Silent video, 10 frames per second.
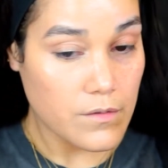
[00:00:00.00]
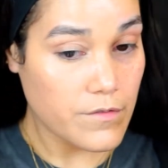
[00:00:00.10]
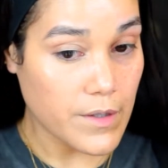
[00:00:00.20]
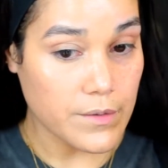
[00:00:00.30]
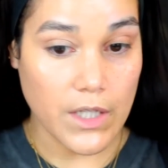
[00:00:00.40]

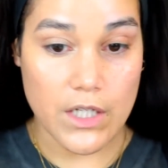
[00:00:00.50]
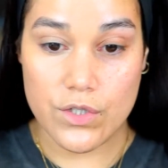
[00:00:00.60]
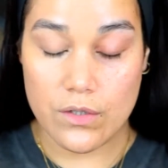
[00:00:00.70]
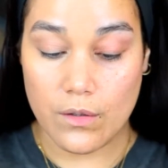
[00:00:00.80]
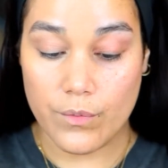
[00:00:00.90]

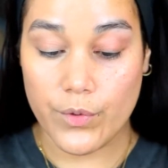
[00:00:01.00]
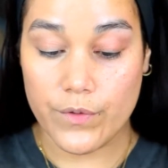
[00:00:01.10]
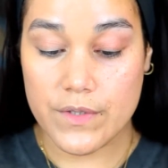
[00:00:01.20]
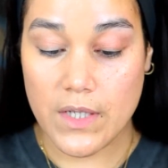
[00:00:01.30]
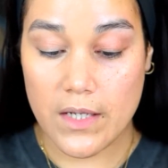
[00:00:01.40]
foundation on
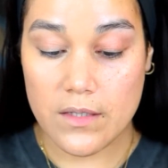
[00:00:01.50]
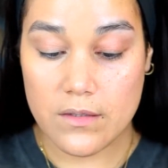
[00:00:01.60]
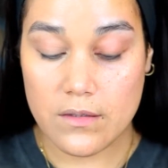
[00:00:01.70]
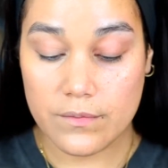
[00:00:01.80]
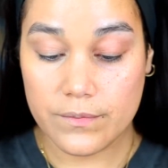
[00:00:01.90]
both sides.